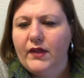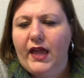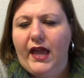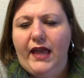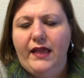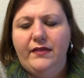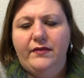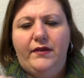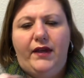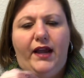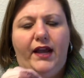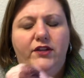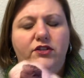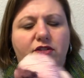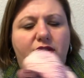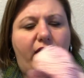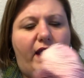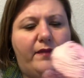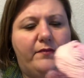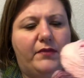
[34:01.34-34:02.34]
And
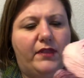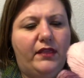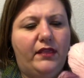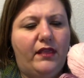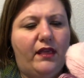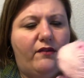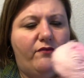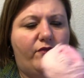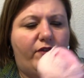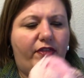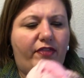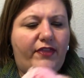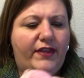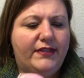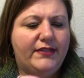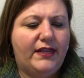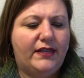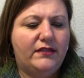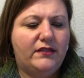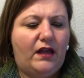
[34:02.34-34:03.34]
I'm in love with
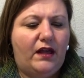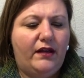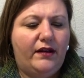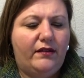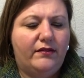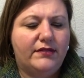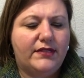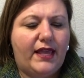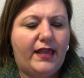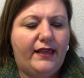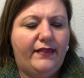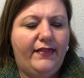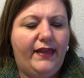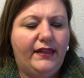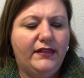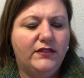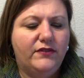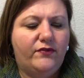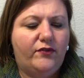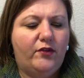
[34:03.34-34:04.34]
this. I saw it and I was like,
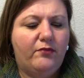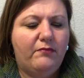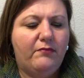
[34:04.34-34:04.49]
that's for